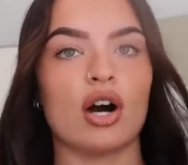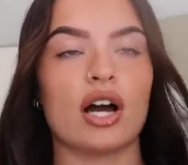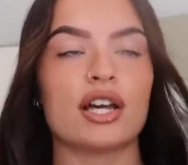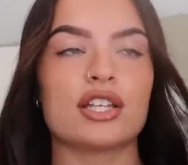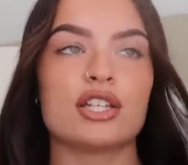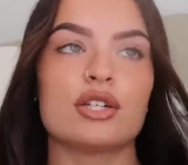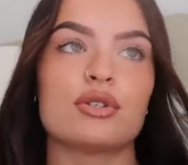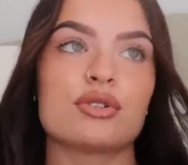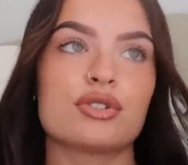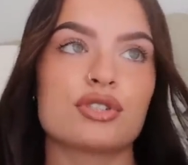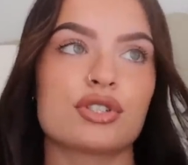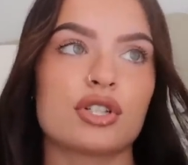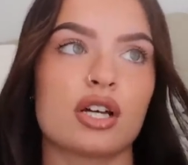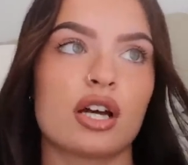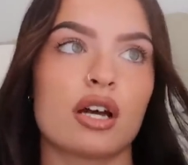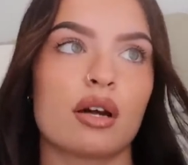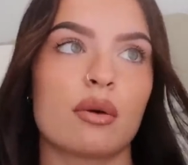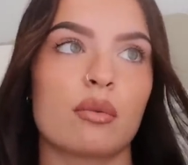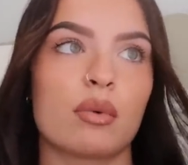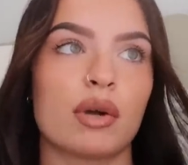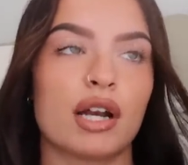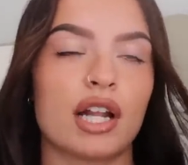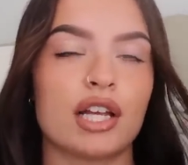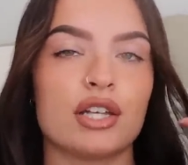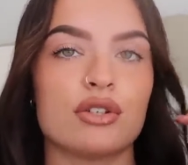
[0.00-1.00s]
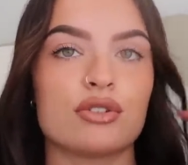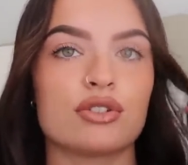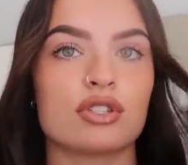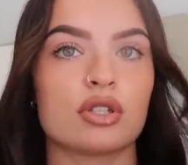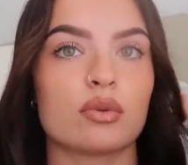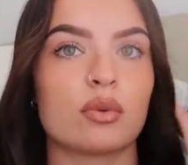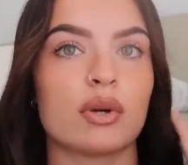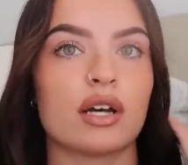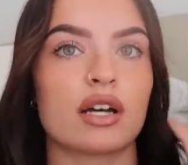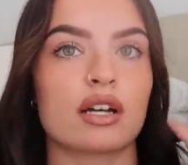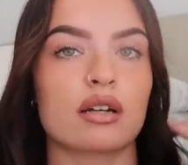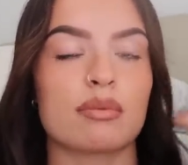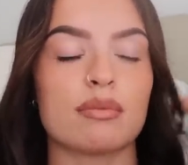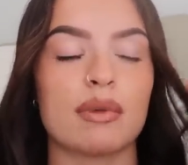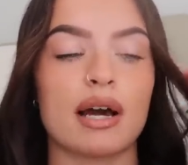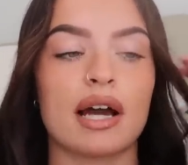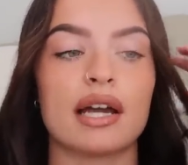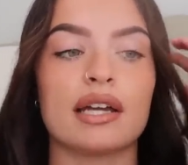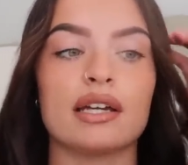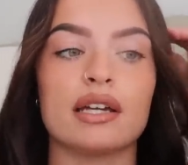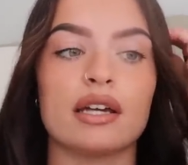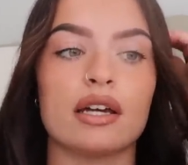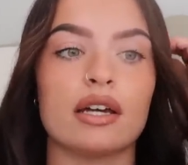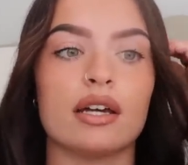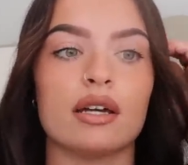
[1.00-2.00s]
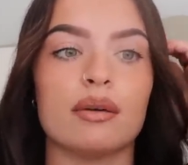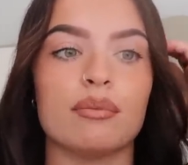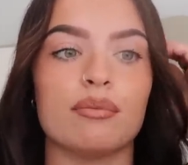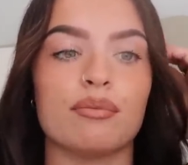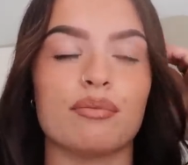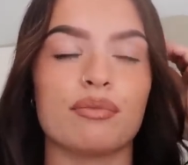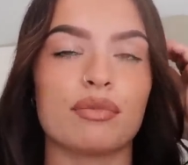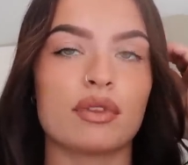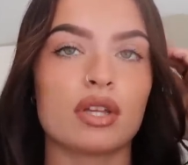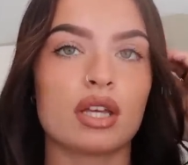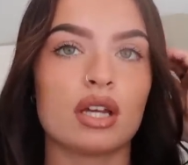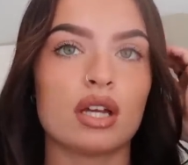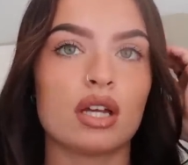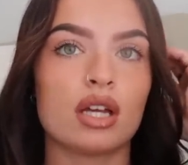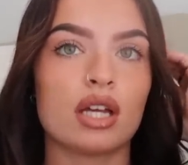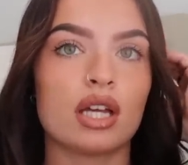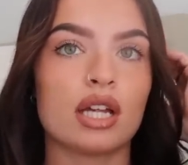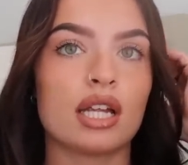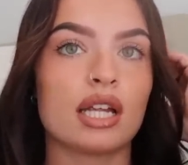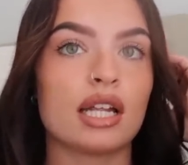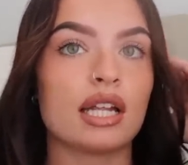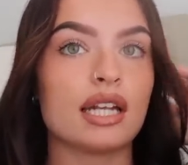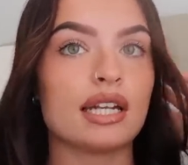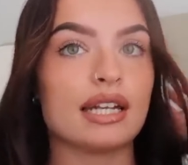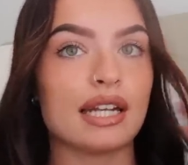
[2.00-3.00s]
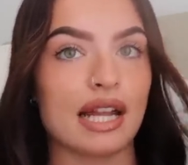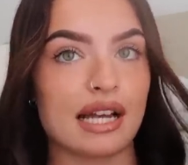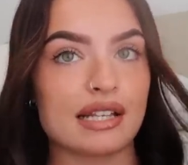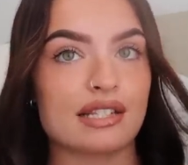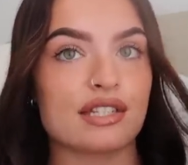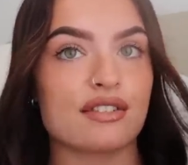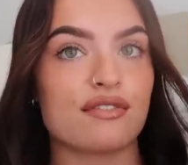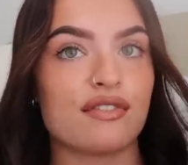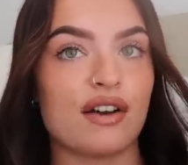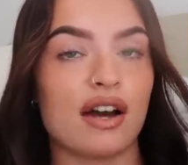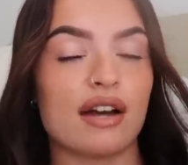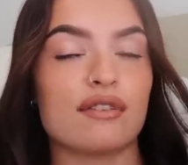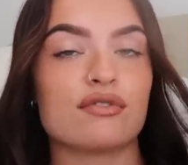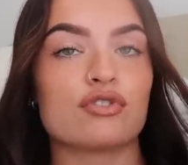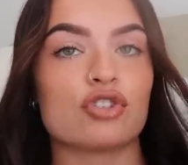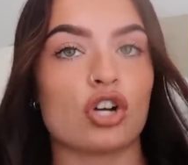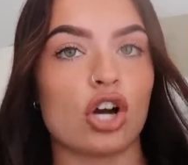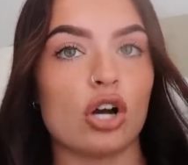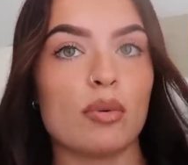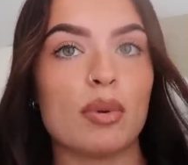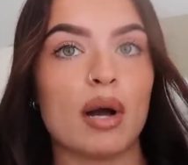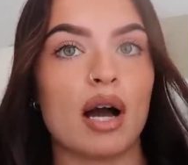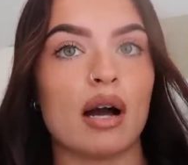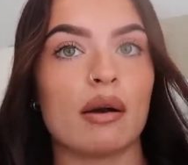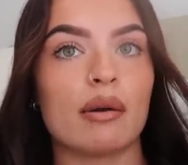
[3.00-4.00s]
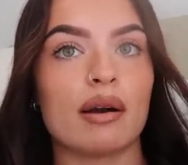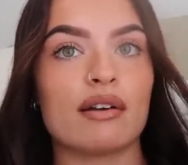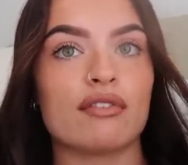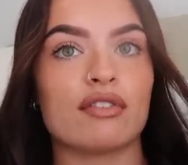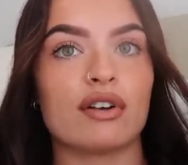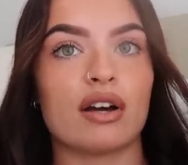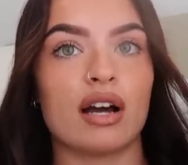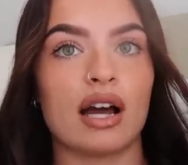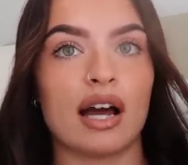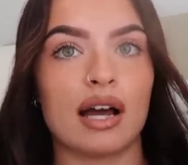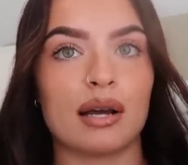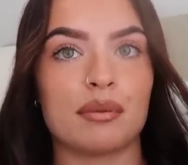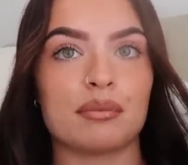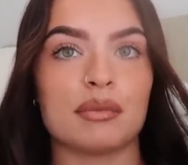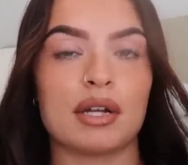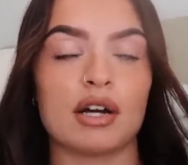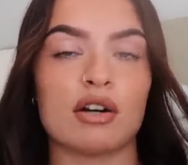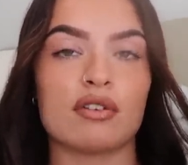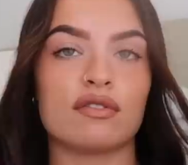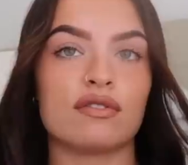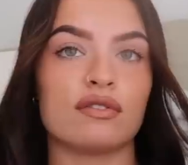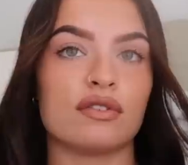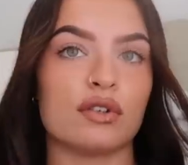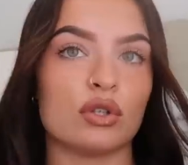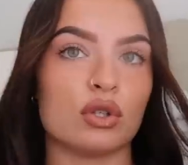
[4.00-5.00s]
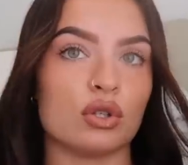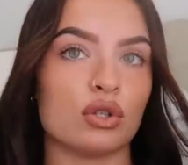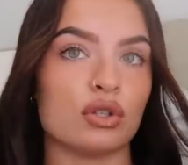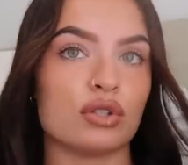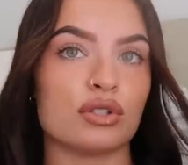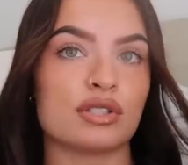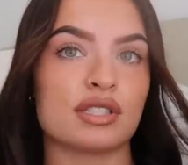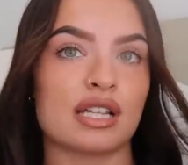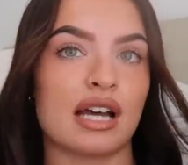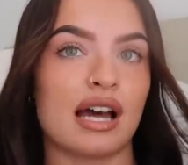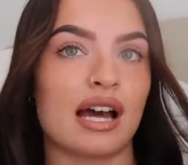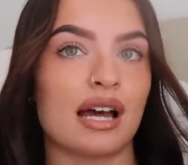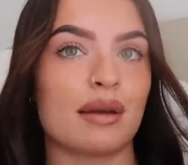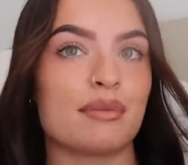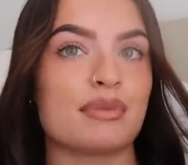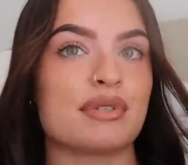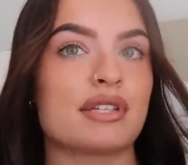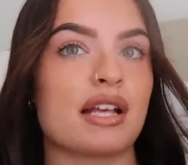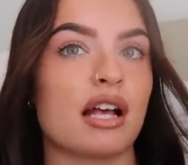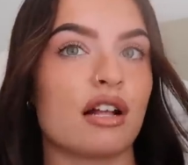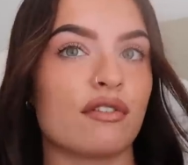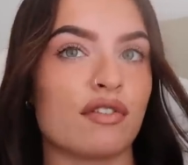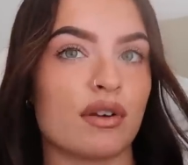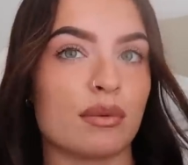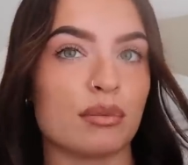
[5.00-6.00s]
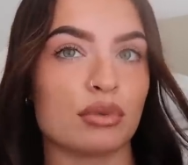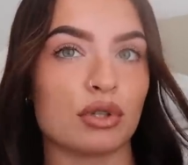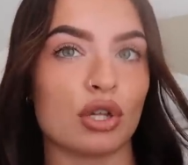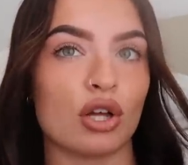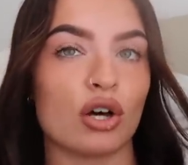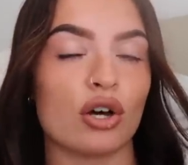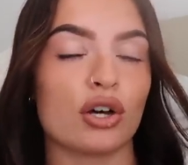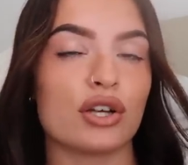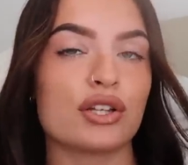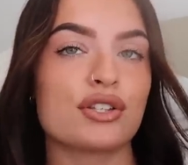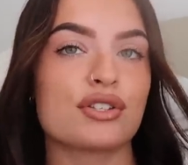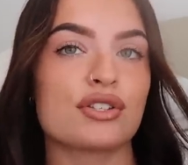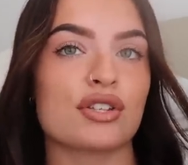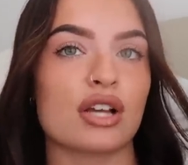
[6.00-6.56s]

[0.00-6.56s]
I used to, when I used to work my 9-to-5 job, however, I'm now full-time self-employed.